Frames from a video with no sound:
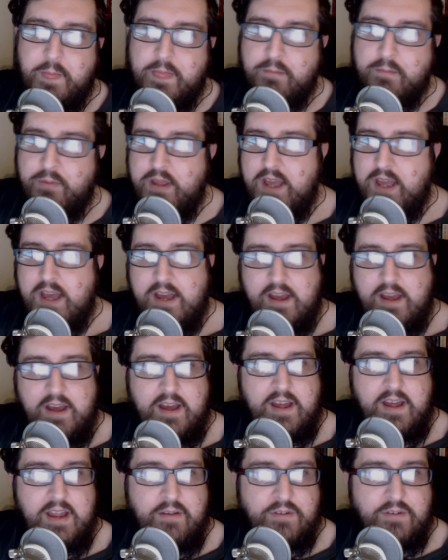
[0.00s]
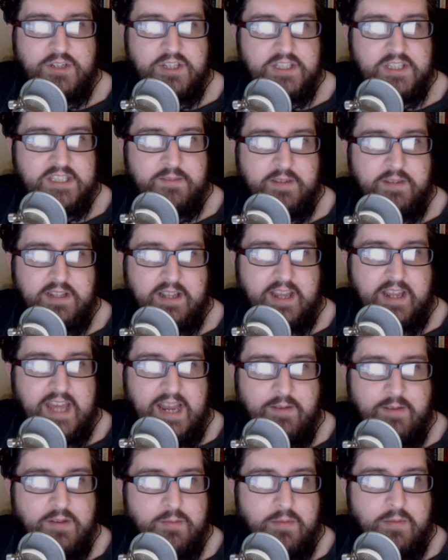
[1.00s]
But yeah, it was just something that
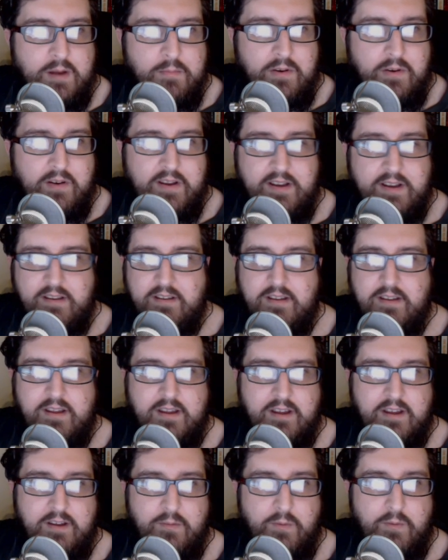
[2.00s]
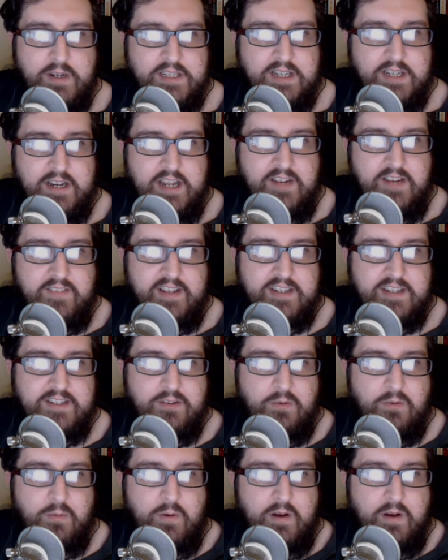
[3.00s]
came to my mind recently over the last
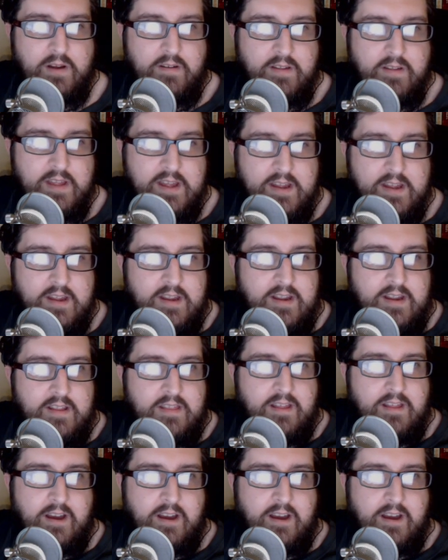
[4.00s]
little while that I